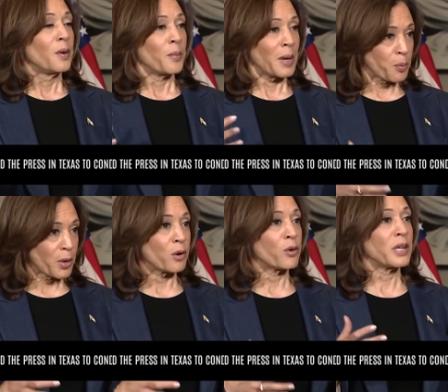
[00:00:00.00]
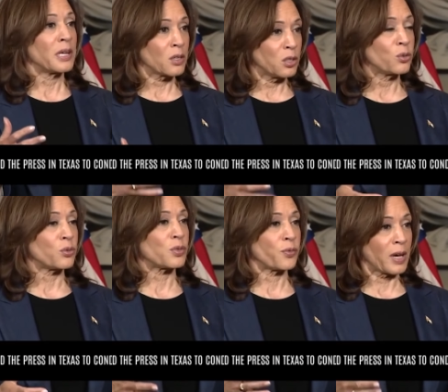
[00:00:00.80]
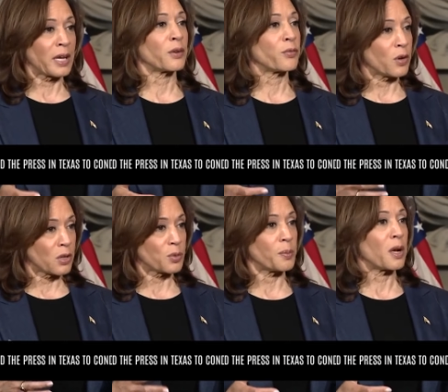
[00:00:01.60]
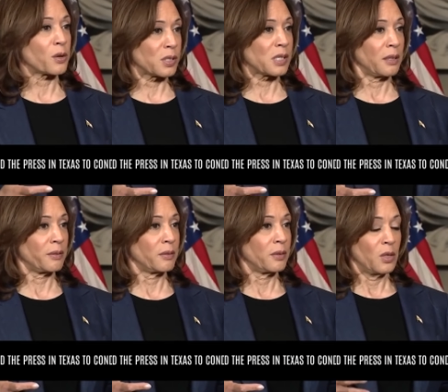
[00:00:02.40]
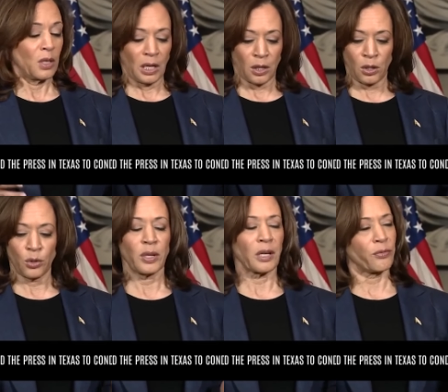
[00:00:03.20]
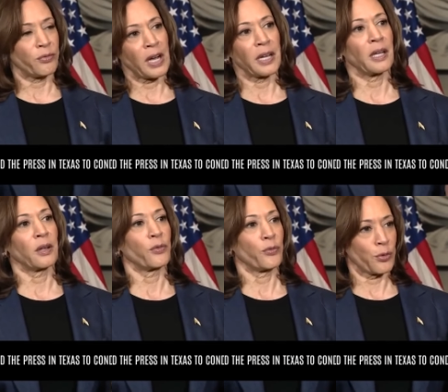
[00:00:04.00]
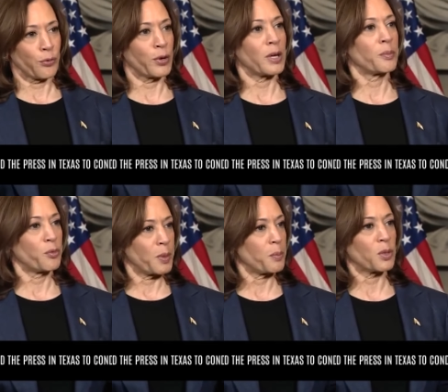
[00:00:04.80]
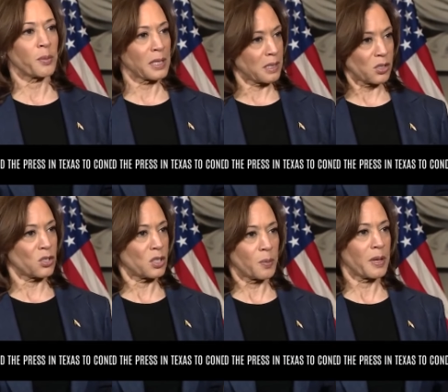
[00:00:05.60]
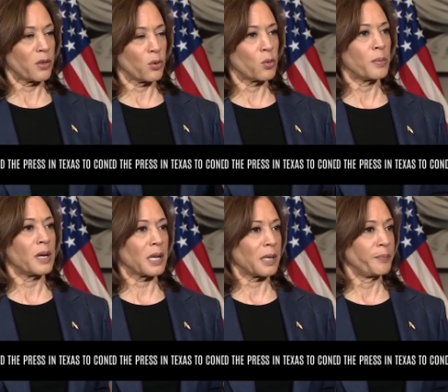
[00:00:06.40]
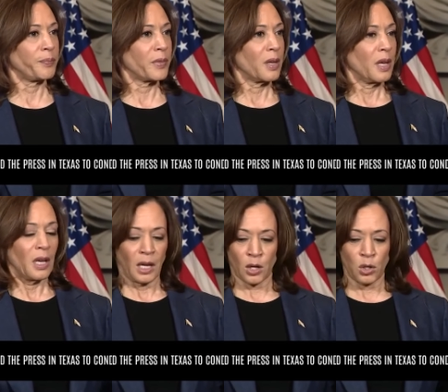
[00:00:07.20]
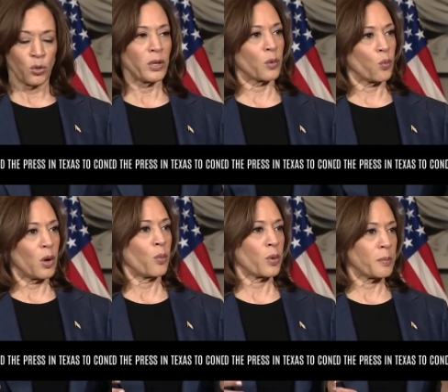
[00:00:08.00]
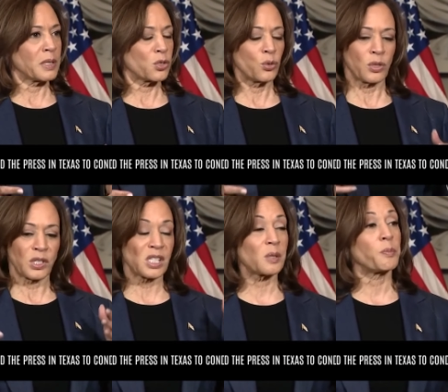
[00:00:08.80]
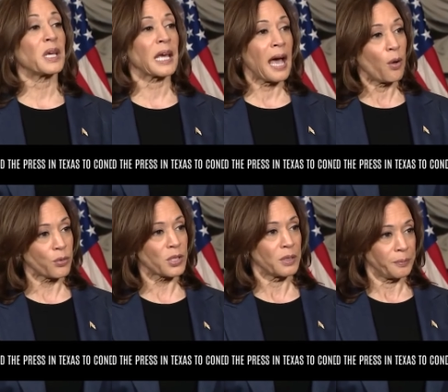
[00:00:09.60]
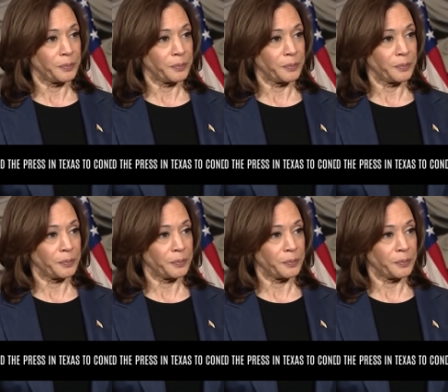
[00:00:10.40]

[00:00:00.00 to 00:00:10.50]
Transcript: My priority includes fighting for our democracy, including fighting for the freedom of people to make decisions about their own body, including what we must do to speak out